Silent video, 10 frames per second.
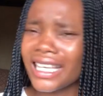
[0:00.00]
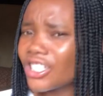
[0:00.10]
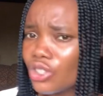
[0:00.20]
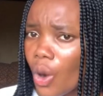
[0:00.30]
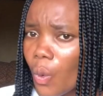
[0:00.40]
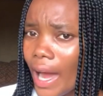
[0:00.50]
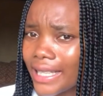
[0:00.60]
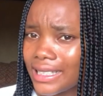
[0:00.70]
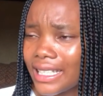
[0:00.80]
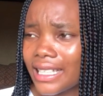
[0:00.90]
It's not
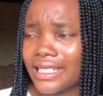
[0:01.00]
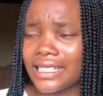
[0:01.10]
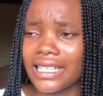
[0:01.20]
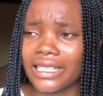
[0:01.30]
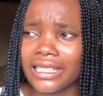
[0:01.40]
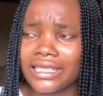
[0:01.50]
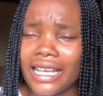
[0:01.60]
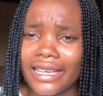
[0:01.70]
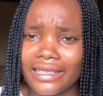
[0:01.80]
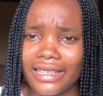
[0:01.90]
white yet. It's
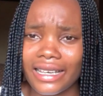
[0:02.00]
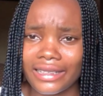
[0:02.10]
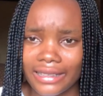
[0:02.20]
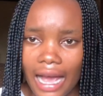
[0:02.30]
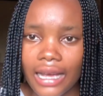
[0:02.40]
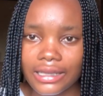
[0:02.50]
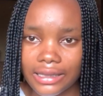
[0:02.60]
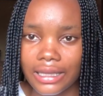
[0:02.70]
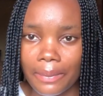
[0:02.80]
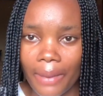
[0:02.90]
like a dark
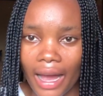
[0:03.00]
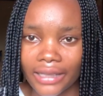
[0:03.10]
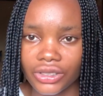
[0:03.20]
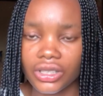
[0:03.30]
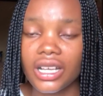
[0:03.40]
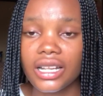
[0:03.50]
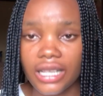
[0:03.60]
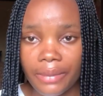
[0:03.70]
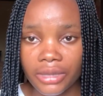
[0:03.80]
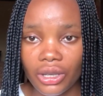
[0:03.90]
skin patch.
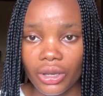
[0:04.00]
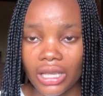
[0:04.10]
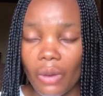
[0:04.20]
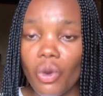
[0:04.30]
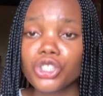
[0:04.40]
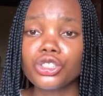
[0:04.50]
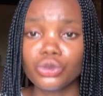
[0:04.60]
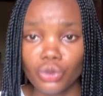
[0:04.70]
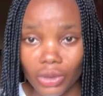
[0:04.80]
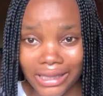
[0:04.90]
Let me tell you that once you
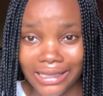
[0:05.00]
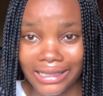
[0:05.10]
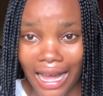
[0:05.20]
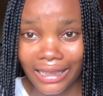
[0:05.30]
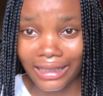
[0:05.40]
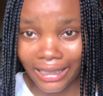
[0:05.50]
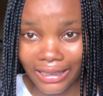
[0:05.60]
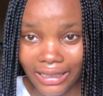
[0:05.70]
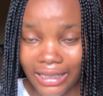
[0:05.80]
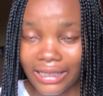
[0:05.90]
notice that
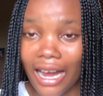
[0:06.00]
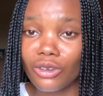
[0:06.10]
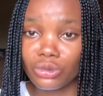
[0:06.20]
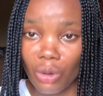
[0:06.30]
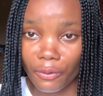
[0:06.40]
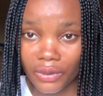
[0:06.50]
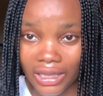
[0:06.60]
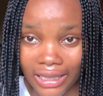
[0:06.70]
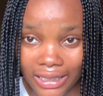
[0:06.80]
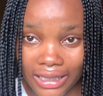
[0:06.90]
thing, that rough
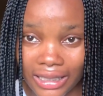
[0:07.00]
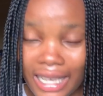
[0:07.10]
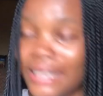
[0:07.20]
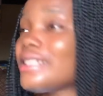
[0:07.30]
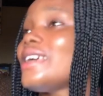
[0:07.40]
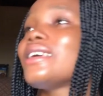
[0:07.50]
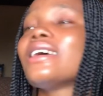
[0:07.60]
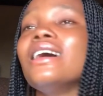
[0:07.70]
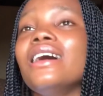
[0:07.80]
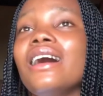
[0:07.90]
thing, there's
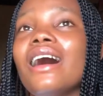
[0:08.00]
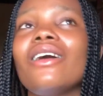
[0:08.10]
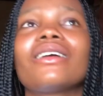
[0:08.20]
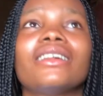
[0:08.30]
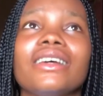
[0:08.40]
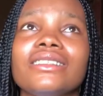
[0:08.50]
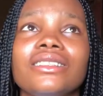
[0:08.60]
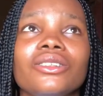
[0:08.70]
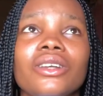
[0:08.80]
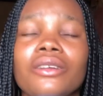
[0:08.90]
like, how can I
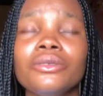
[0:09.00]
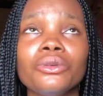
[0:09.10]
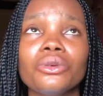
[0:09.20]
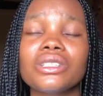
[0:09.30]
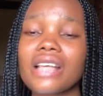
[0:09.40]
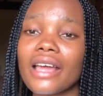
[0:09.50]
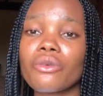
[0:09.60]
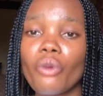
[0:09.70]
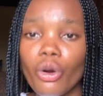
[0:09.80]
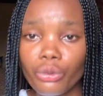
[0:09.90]
say it? I don't know. It's
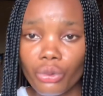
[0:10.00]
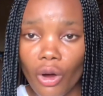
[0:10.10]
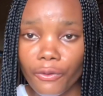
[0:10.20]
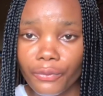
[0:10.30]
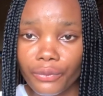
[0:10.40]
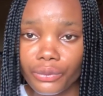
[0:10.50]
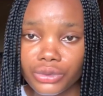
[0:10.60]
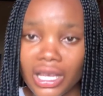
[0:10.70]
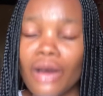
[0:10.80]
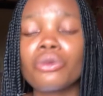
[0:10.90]
like one rough
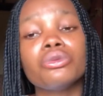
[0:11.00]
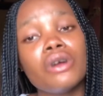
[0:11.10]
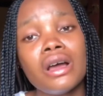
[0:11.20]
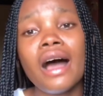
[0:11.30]
circle.